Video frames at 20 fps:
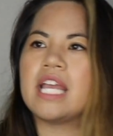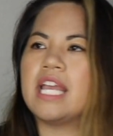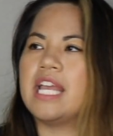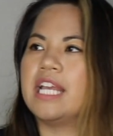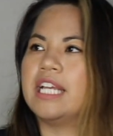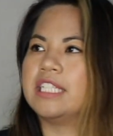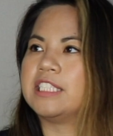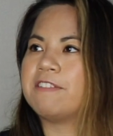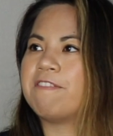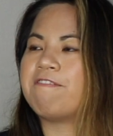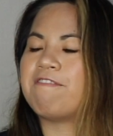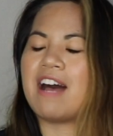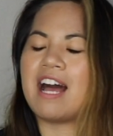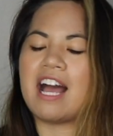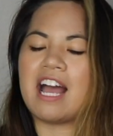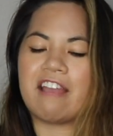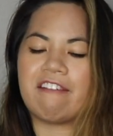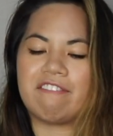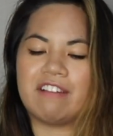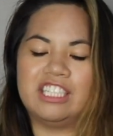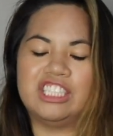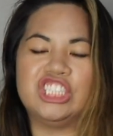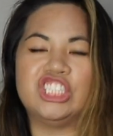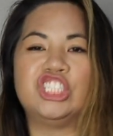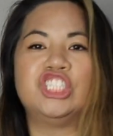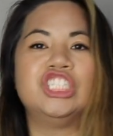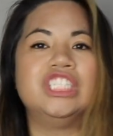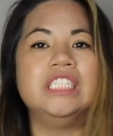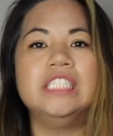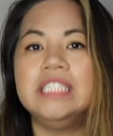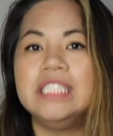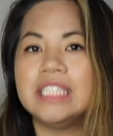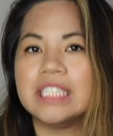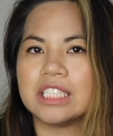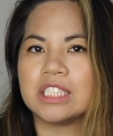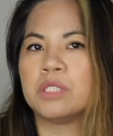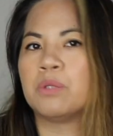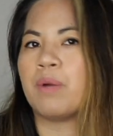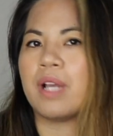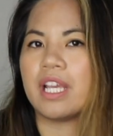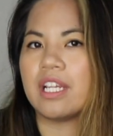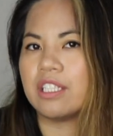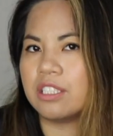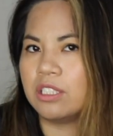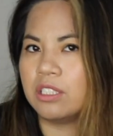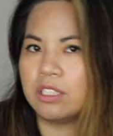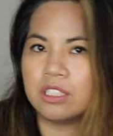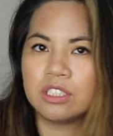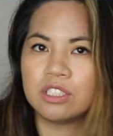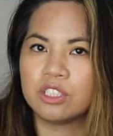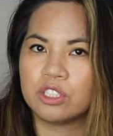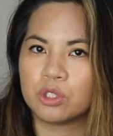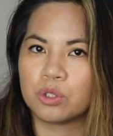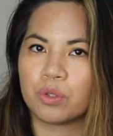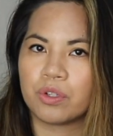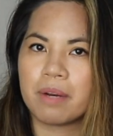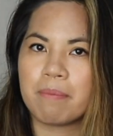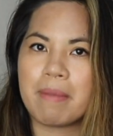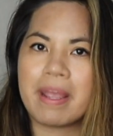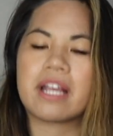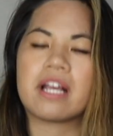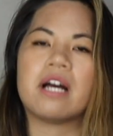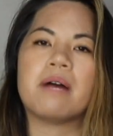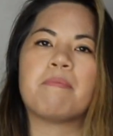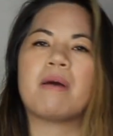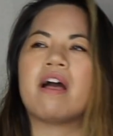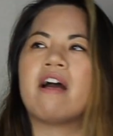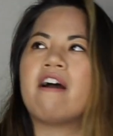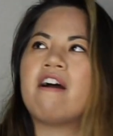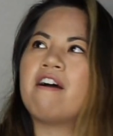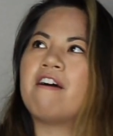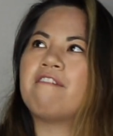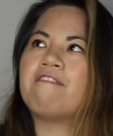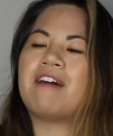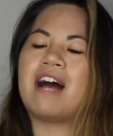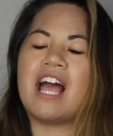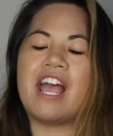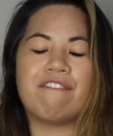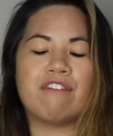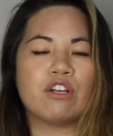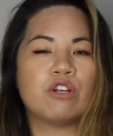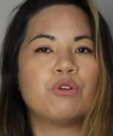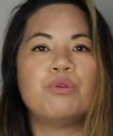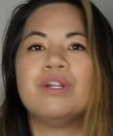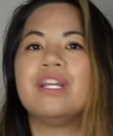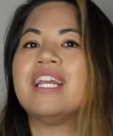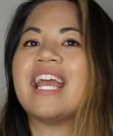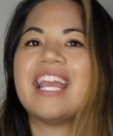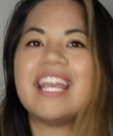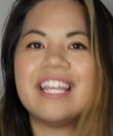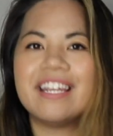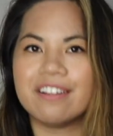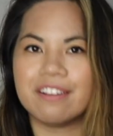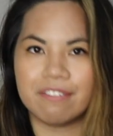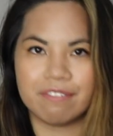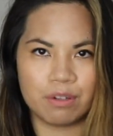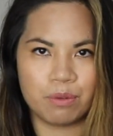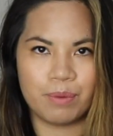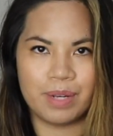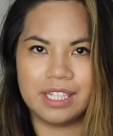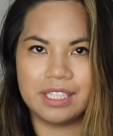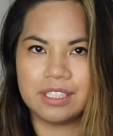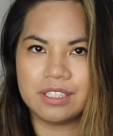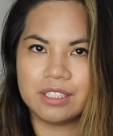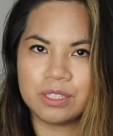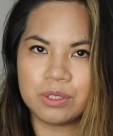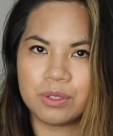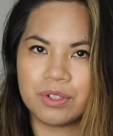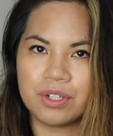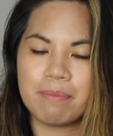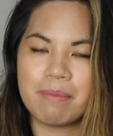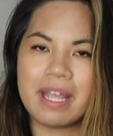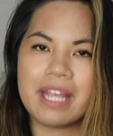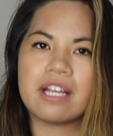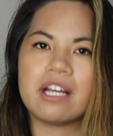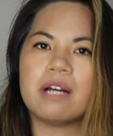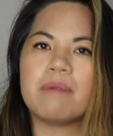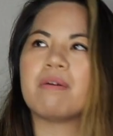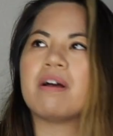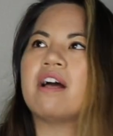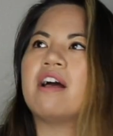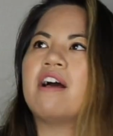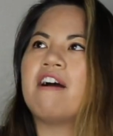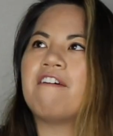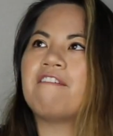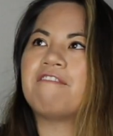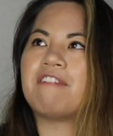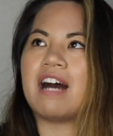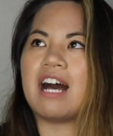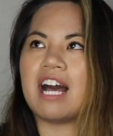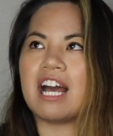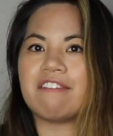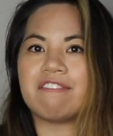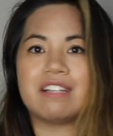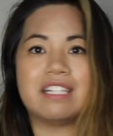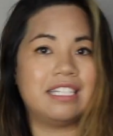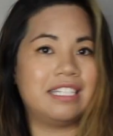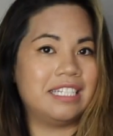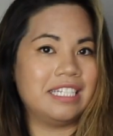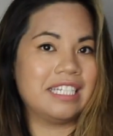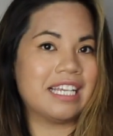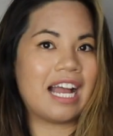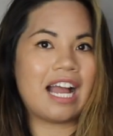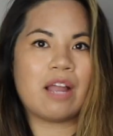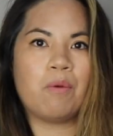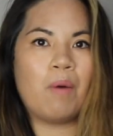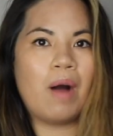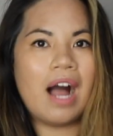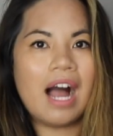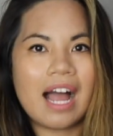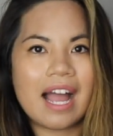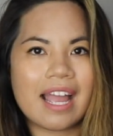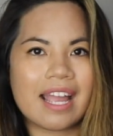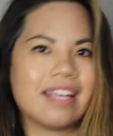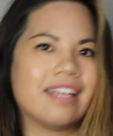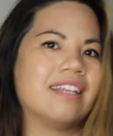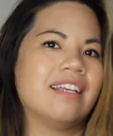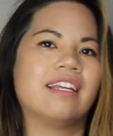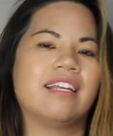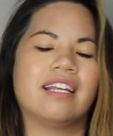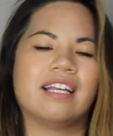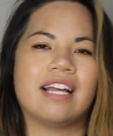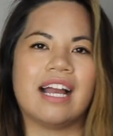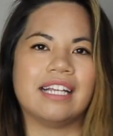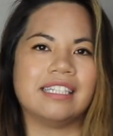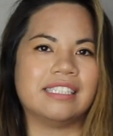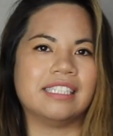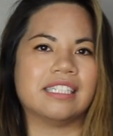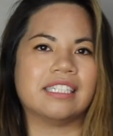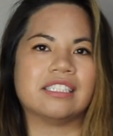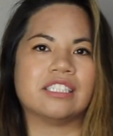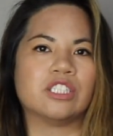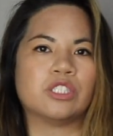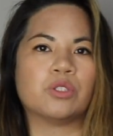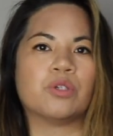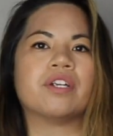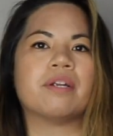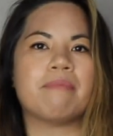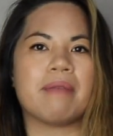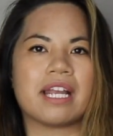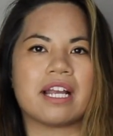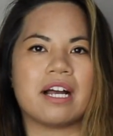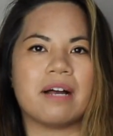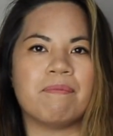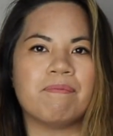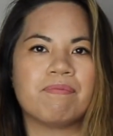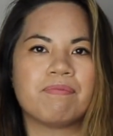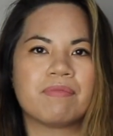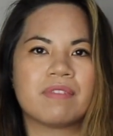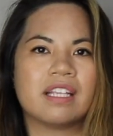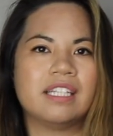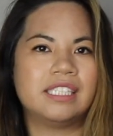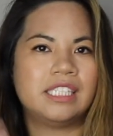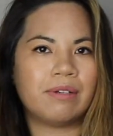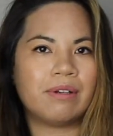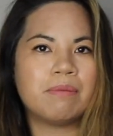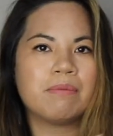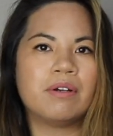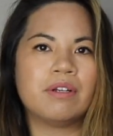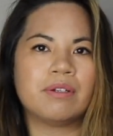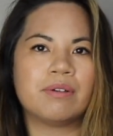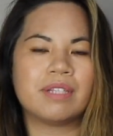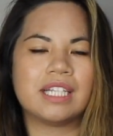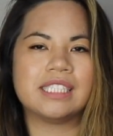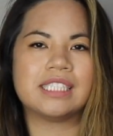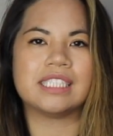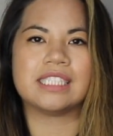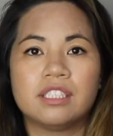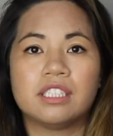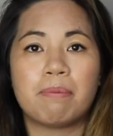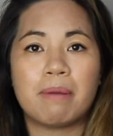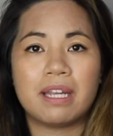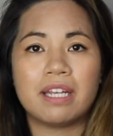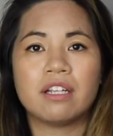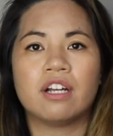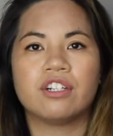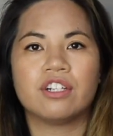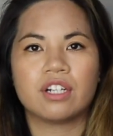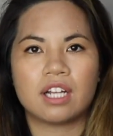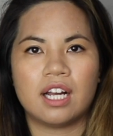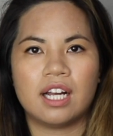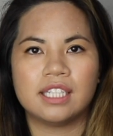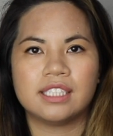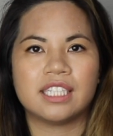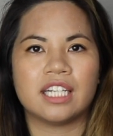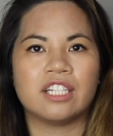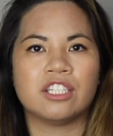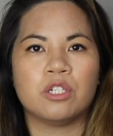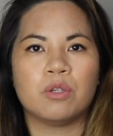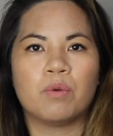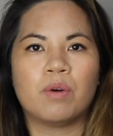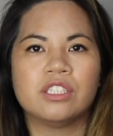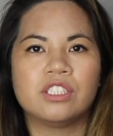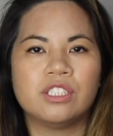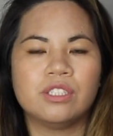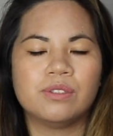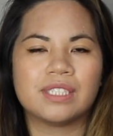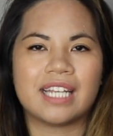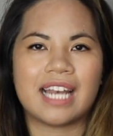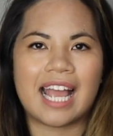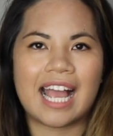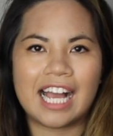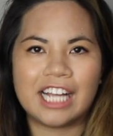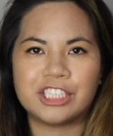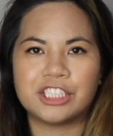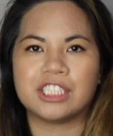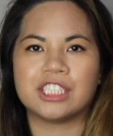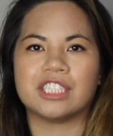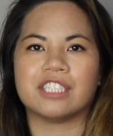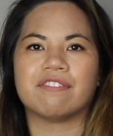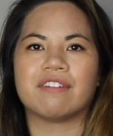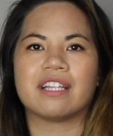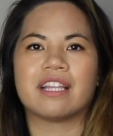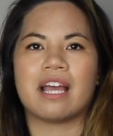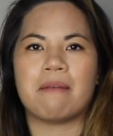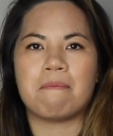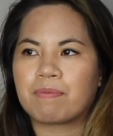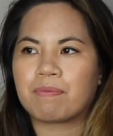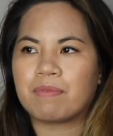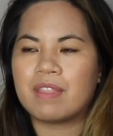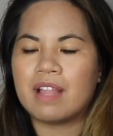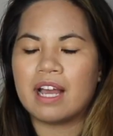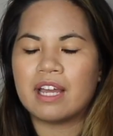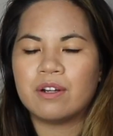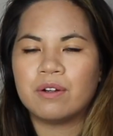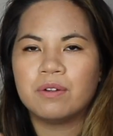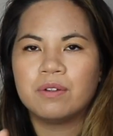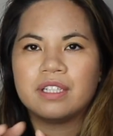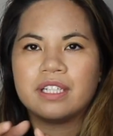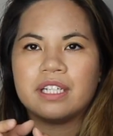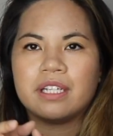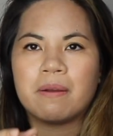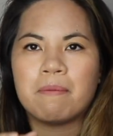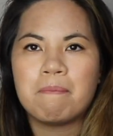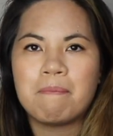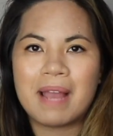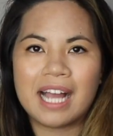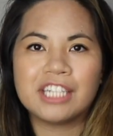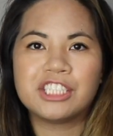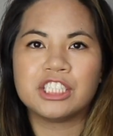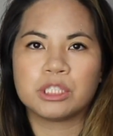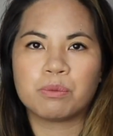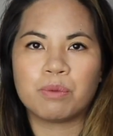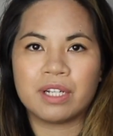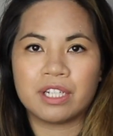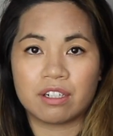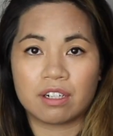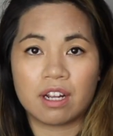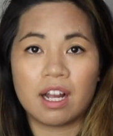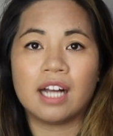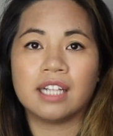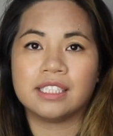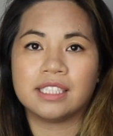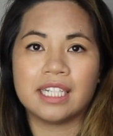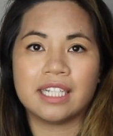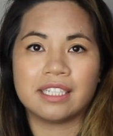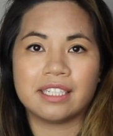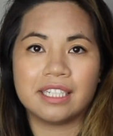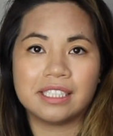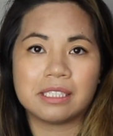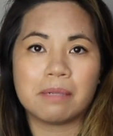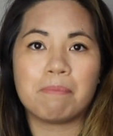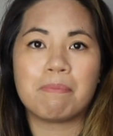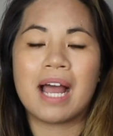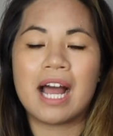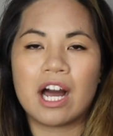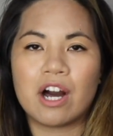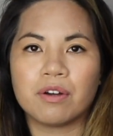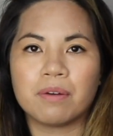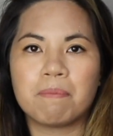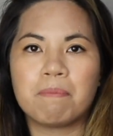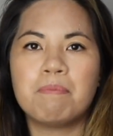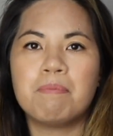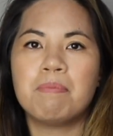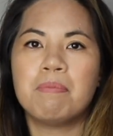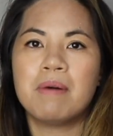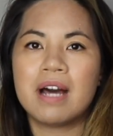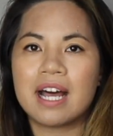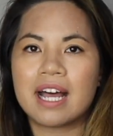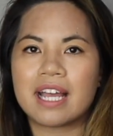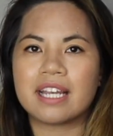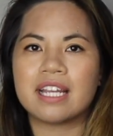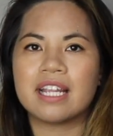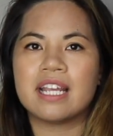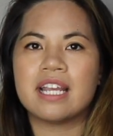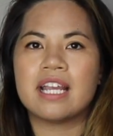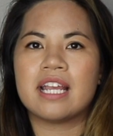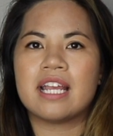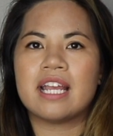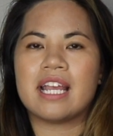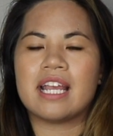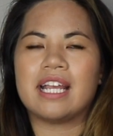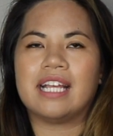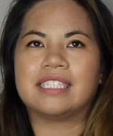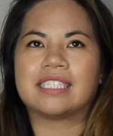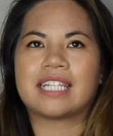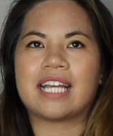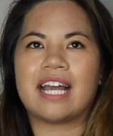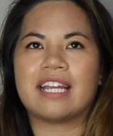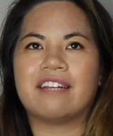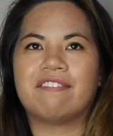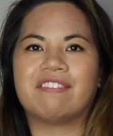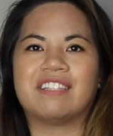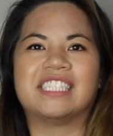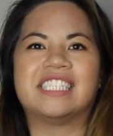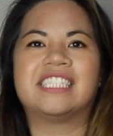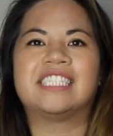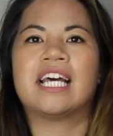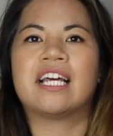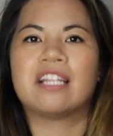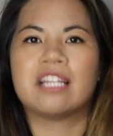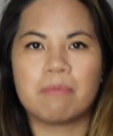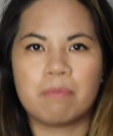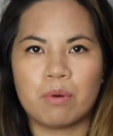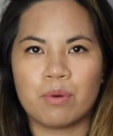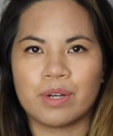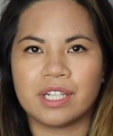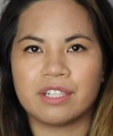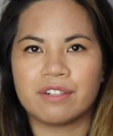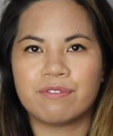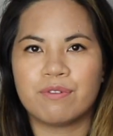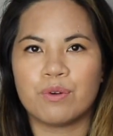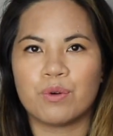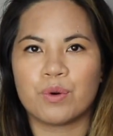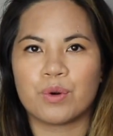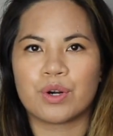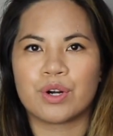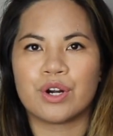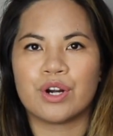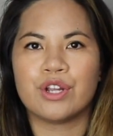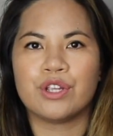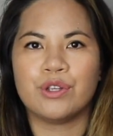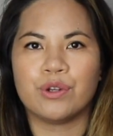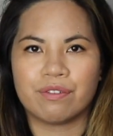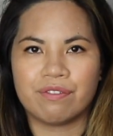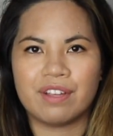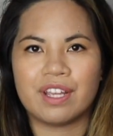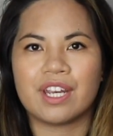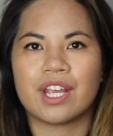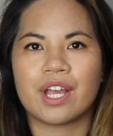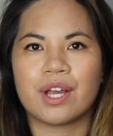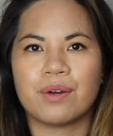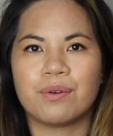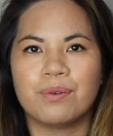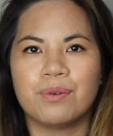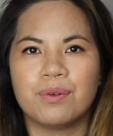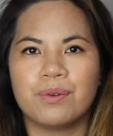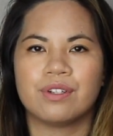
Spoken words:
it's 5 genius ways to store your makeup, 5 creative ways to store your makeup, 5 DIY ideas to store your makeup. You see where I'm going with this? It's depending on your content, you want to use an adjective that not only matches what your content is about, but it's kind of the selling point for your video.